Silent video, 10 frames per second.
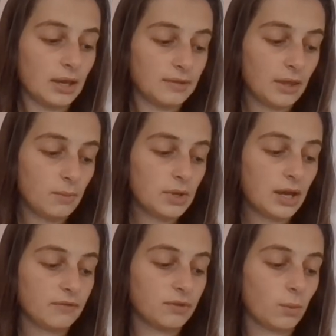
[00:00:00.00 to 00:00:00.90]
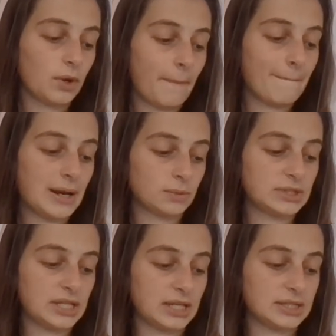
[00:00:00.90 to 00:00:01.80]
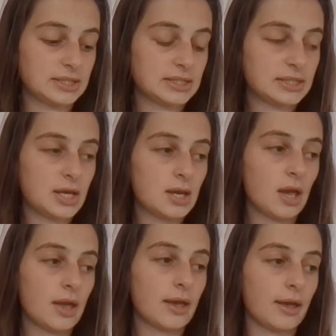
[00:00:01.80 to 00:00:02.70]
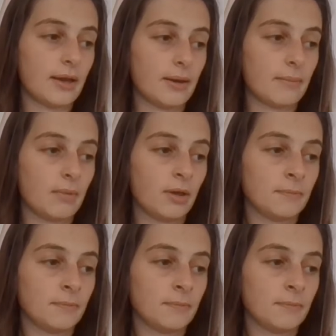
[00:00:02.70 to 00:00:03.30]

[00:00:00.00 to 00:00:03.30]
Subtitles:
Then we have the word mountains. So